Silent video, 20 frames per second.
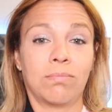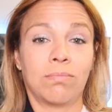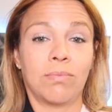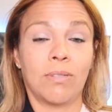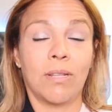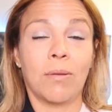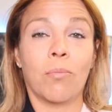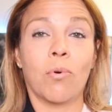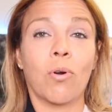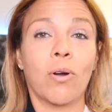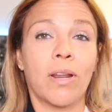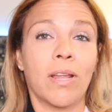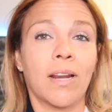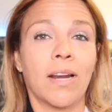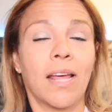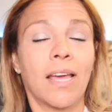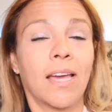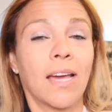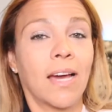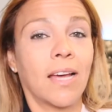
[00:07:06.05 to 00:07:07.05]
in the morning
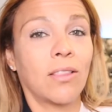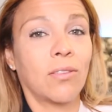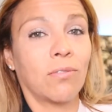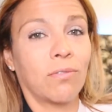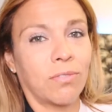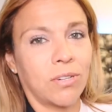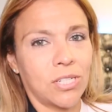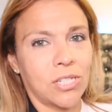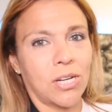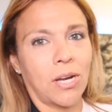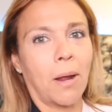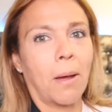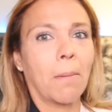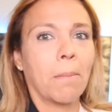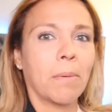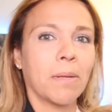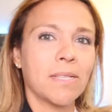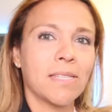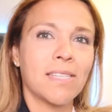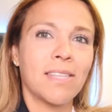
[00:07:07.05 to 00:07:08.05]
I had to freshen
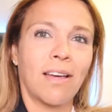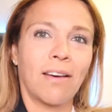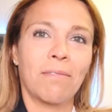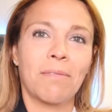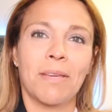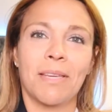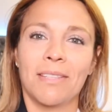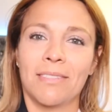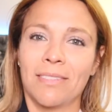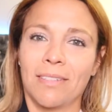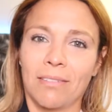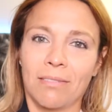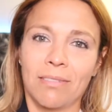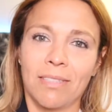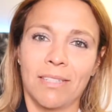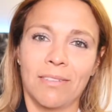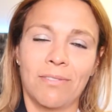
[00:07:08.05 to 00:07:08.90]
up and stuff because well,